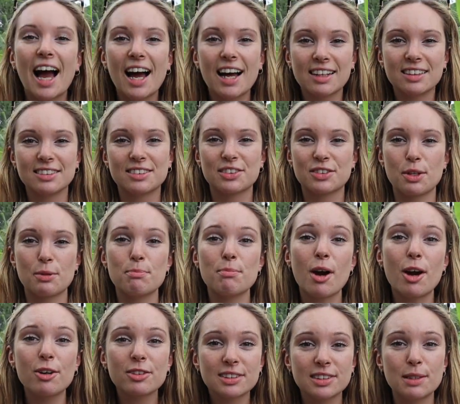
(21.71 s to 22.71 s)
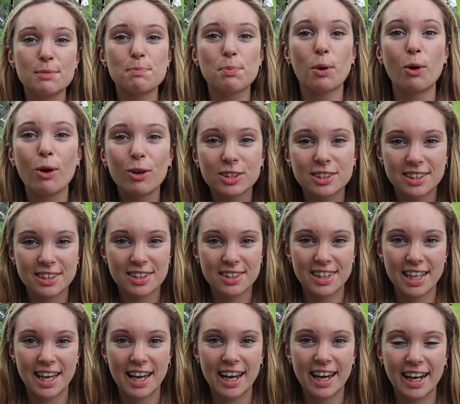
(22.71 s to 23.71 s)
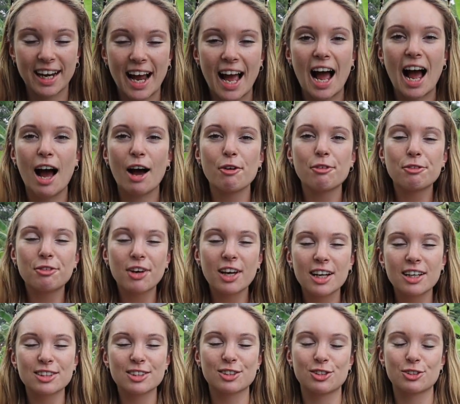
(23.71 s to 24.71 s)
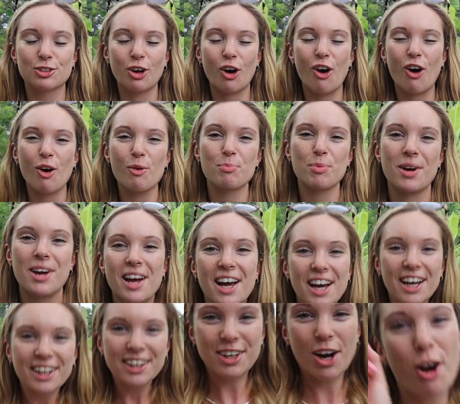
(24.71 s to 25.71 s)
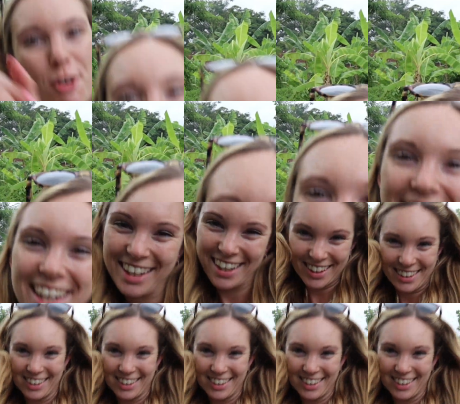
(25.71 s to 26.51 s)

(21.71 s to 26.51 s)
And the most important thing, our first stop, coffee!